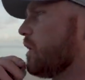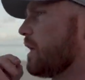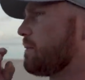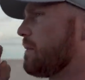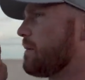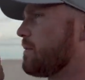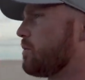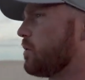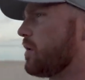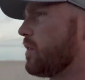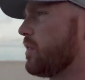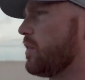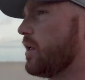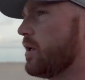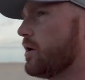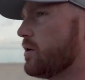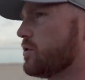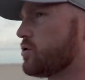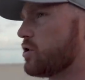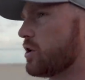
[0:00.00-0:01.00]
like maybe one of
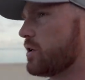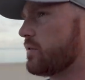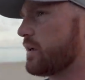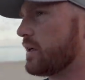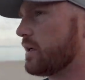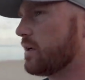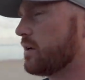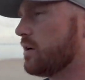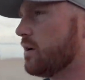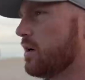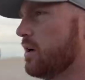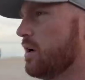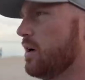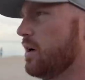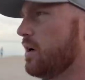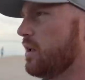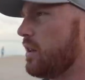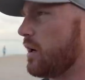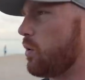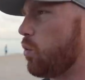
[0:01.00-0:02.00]
the surfing,
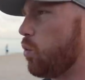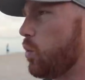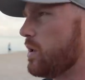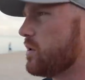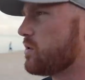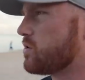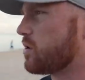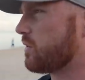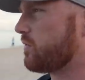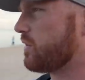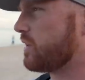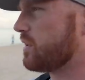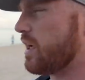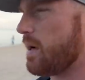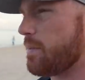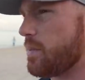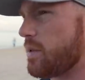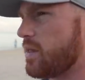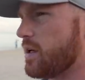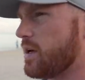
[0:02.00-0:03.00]
like windsurfing
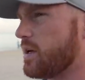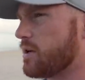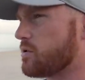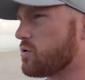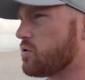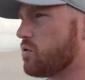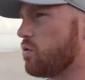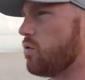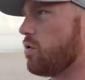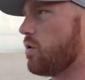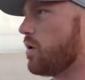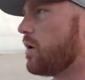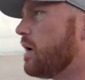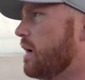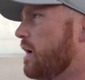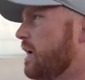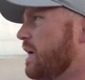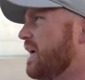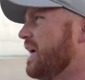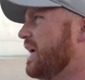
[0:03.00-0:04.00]
type of things, or
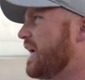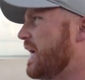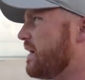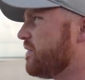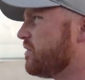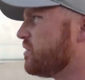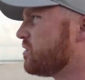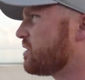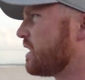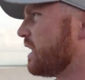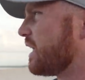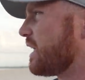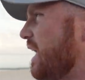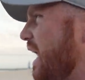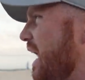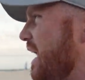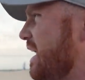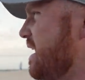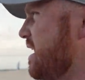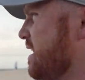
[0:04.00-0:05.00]
even just get a
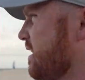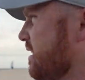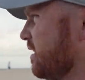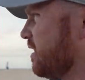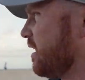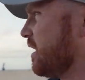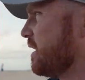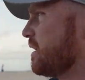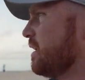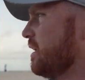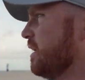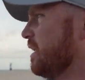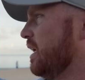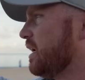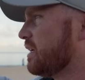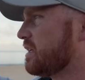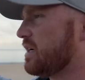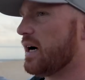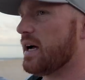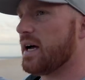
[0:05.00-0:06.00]
kayak and like
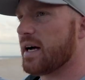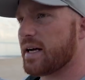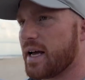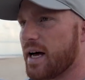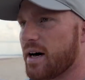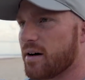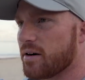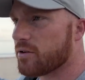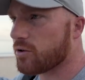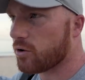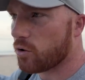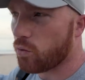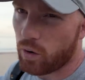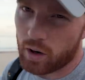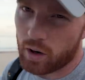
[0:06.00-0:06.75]
kayak out into the